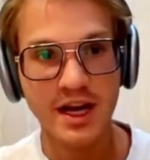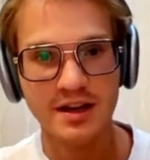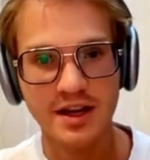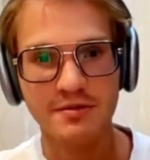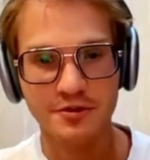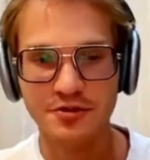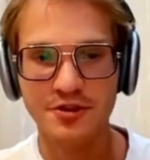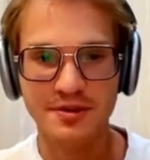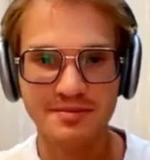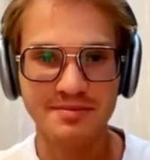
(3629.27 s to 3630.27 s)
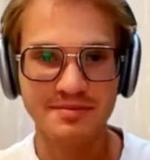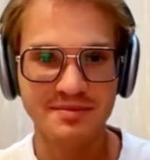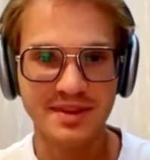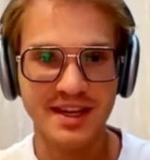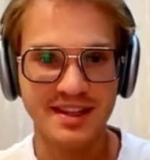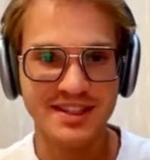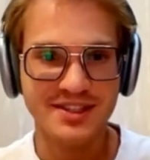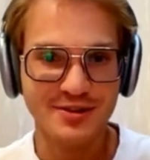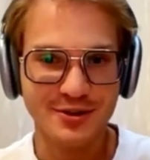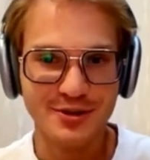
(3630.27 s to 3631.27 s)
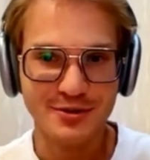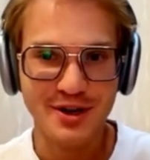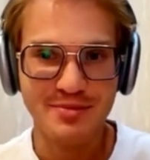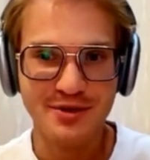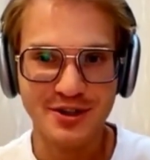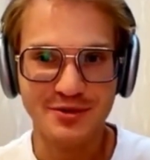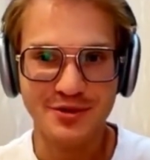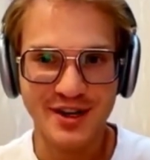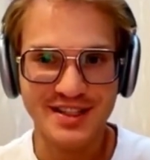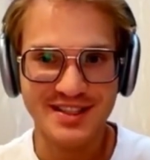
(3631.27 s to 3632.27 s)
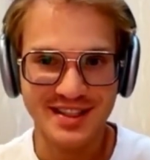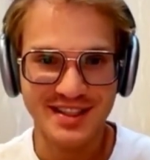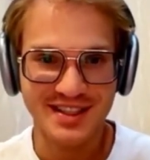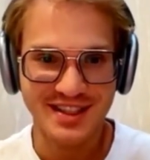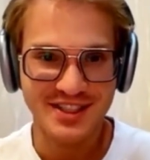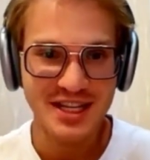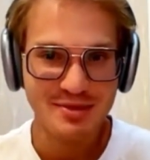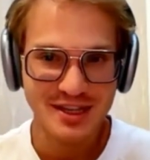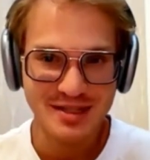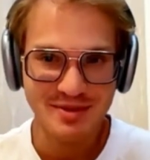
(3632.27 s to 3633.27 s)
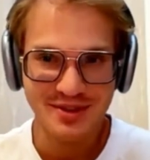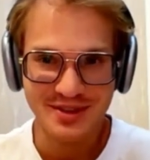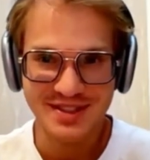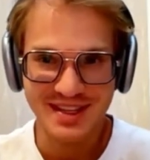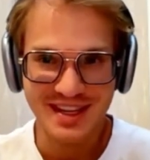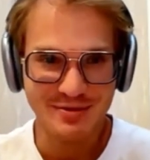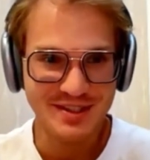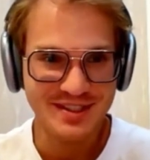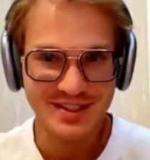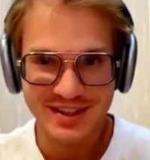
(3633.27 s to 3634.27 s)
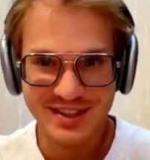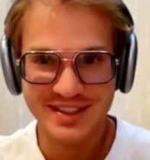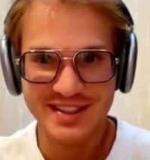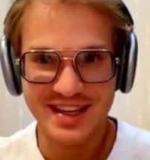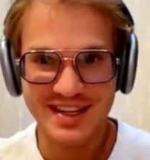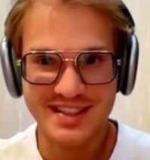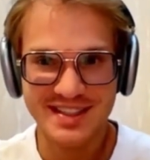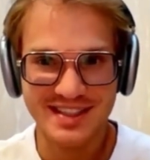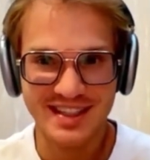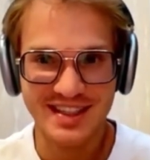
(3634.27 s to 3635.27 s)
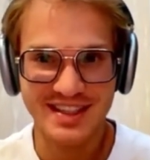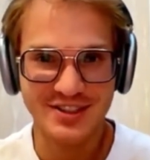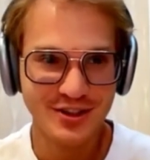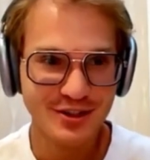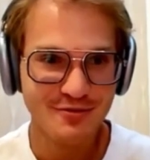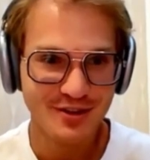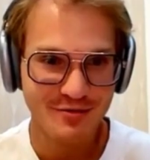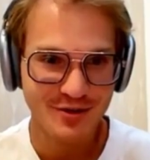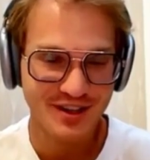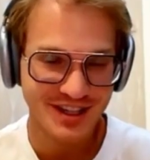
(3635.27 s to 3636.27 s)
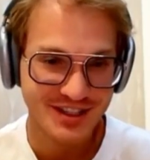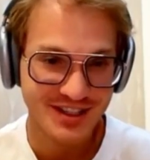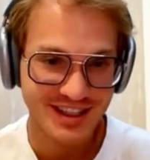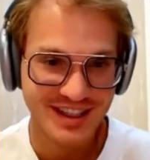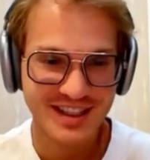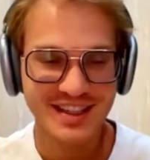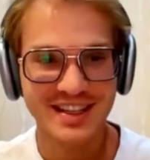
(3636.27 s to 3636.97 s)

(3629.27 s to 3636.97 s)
Yeah, for sure. And that's also very important for us in JetBrains, because again, we started as the internal framework initially.